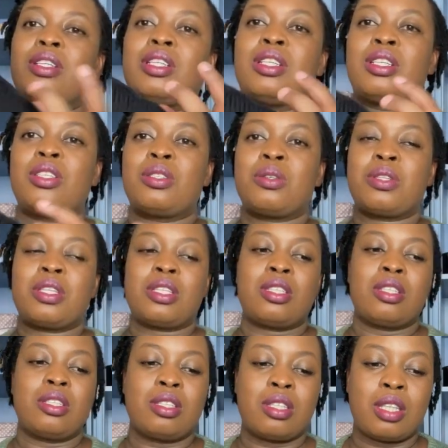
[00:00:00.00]
So this
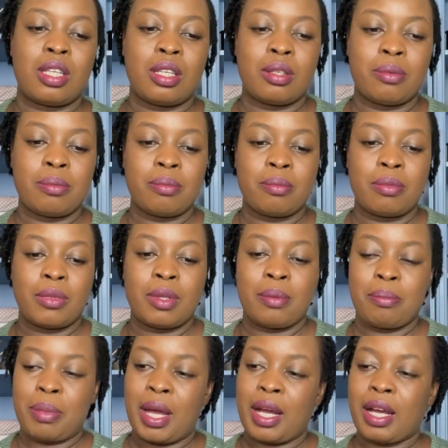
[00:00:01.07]
is the
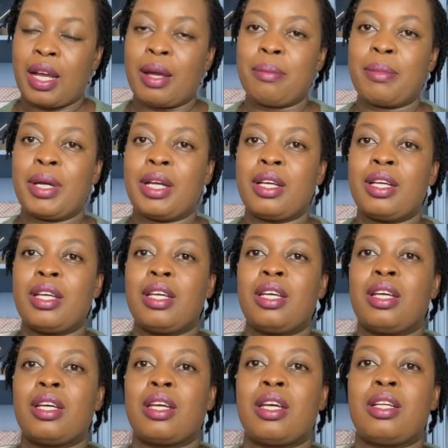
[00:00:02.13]
Phakama
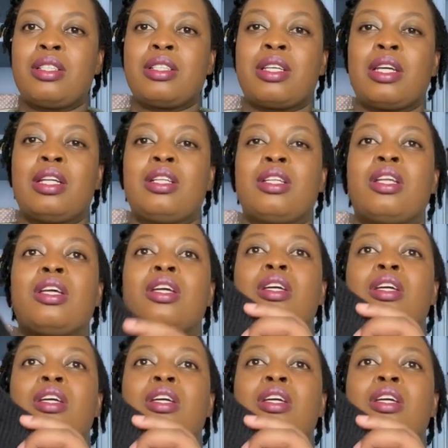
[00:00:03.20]
cardigan.